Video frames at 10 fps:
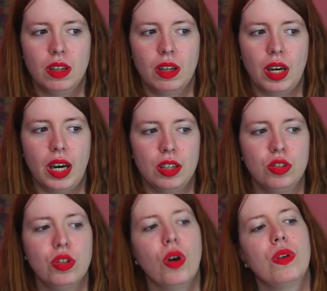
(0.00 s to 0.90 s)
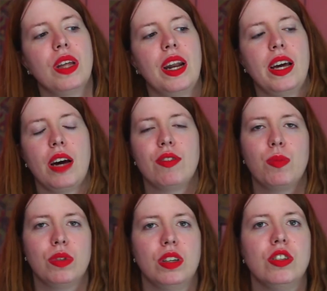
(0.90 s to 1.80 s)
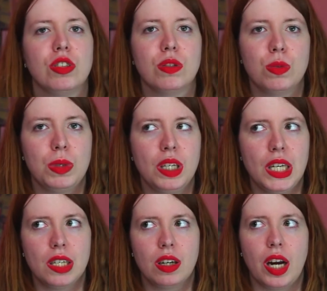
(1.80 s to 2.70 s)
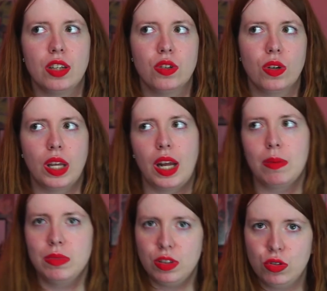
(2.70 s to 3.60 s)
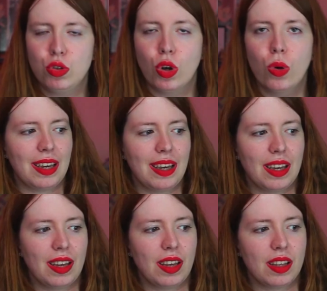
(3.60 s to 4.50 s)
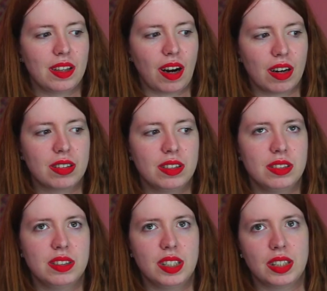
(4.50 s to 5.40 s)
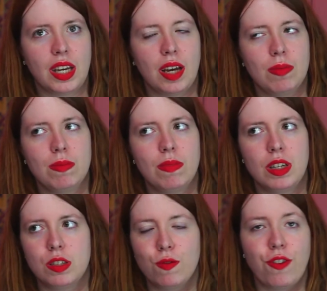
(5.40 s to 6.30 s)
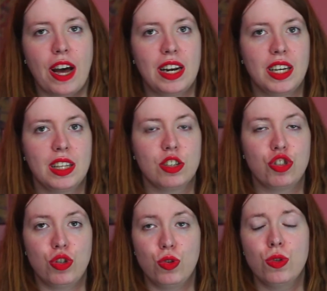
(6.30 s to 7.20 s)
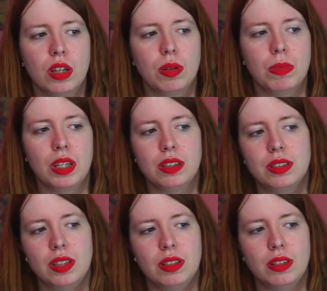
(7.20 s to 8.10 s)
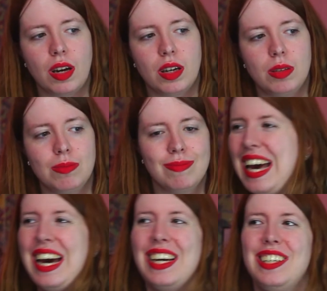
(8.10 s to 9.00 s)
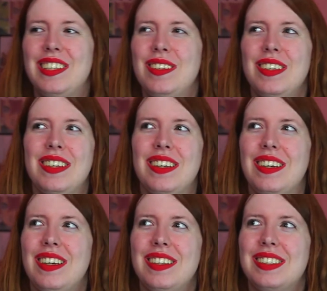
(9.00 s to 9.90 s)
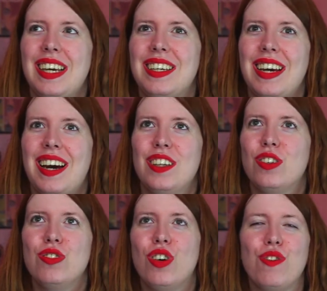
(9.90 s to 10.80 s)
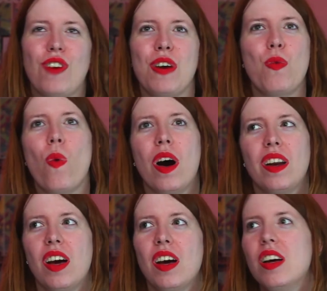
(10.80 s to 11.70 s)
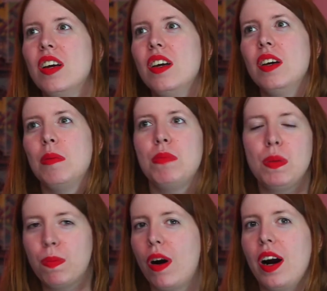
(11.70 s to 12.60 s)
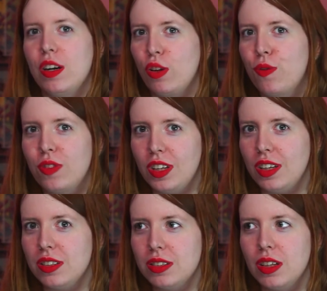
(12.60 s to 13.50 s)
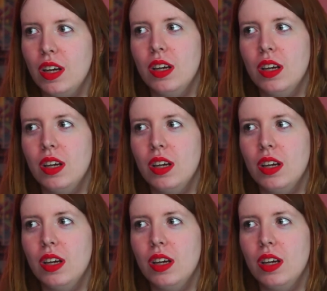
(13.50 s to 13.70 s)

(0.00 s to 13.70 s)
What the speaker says: I know that I have the potential to be here. I know that I'm, an artist, that I'm as valid as you. But at the same time, it's like I don't know if I wanna be part of this.